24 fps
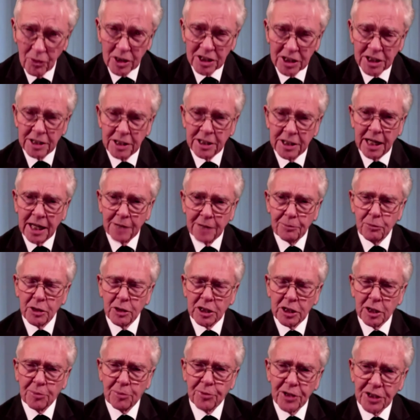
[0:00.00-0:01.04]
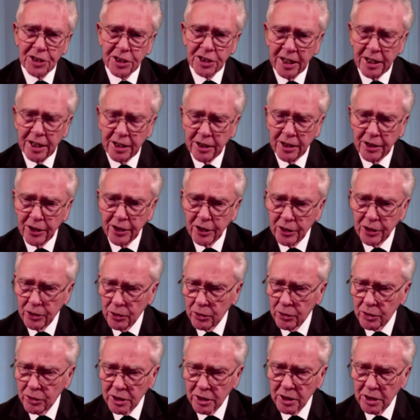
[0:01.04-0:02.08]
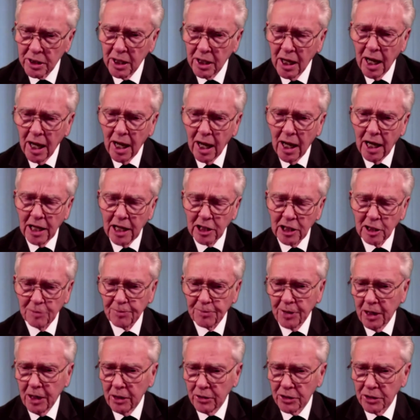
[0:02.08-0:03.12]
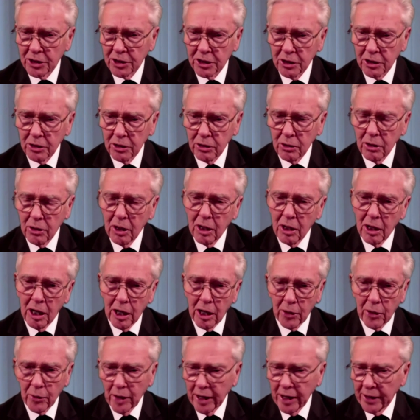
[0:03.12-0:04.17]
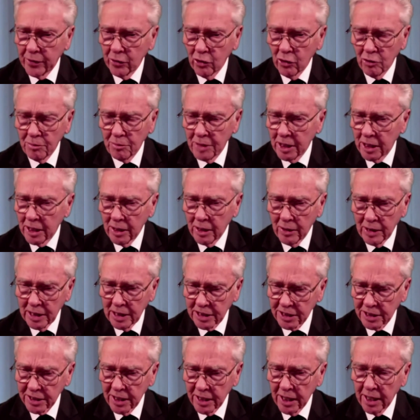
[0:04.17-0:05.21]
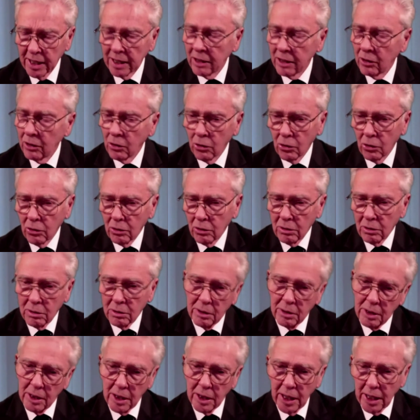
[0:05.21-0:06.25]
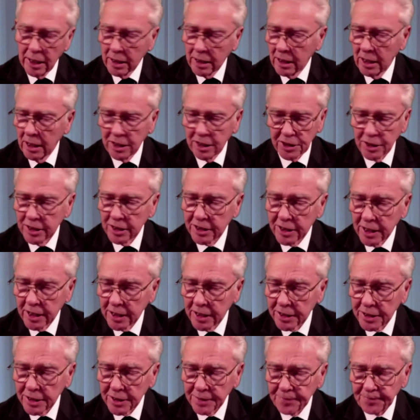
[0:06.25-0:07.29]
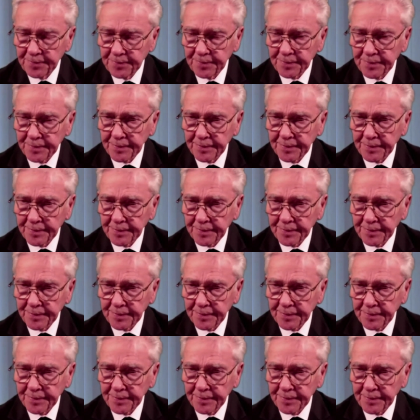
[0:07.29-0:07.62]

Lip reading: was the procedure used, as opposed to a radioimmunoassay or ELISA test.